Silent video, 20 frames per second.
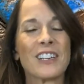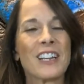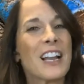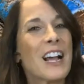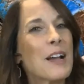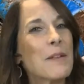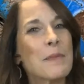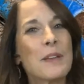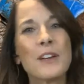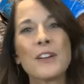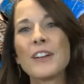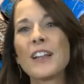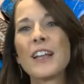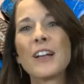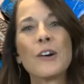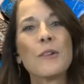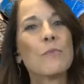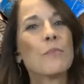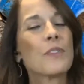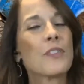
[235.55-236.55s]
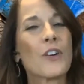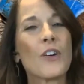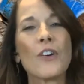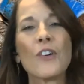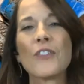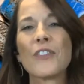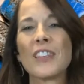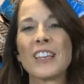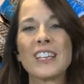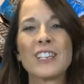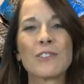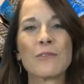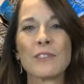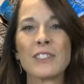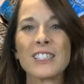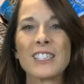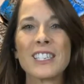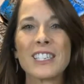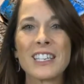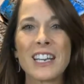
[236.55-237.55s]
and I'm here to help with all things
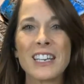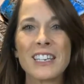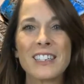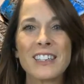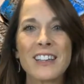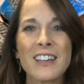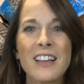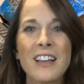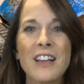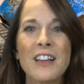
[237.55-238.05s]
real estate.